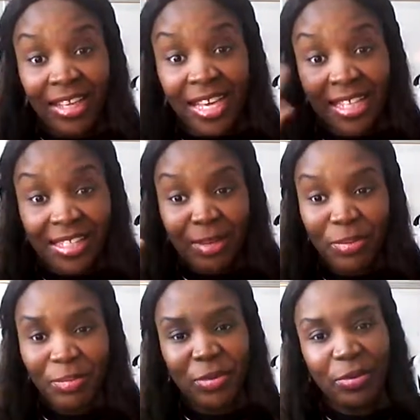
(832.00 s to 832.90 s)
and tell
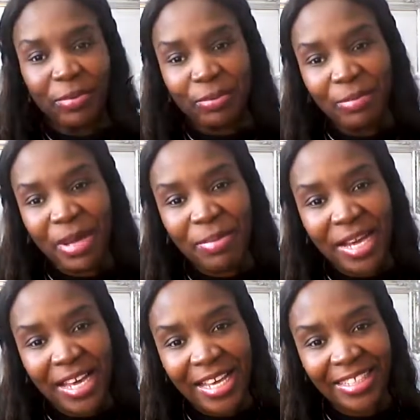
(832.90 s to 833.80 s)
people.
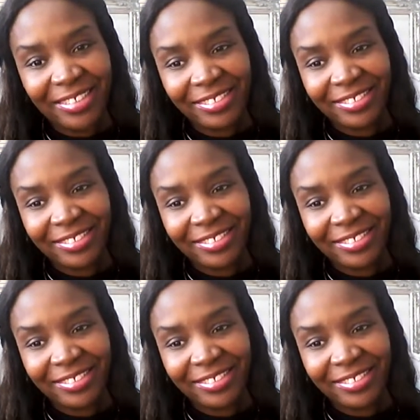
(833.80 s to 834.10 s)
Bye-bye.